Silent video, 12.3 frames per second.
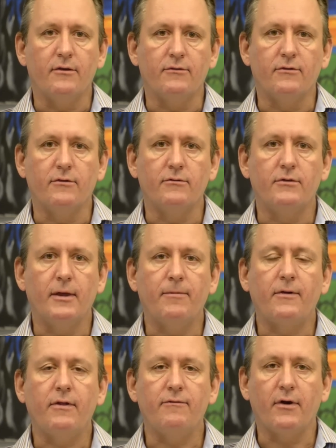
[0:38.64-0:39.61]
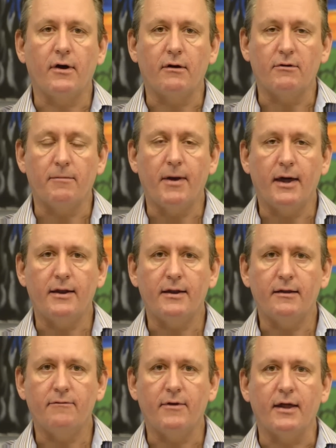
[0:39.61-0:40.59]
is typically very
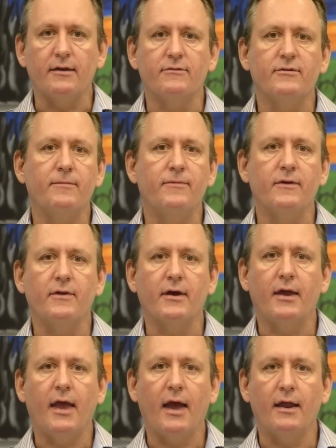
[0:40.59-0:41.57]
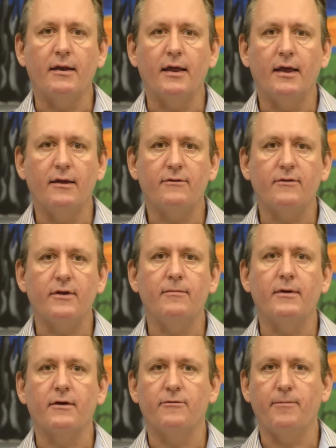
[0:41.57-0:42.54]
repetitive and it's something that can easily
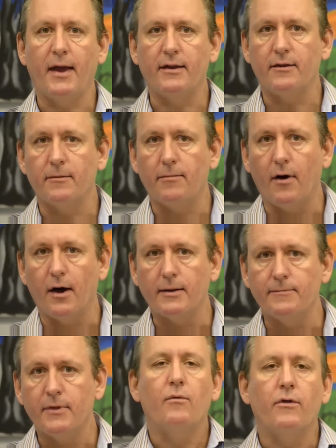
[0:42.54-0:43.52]
be expanded upon.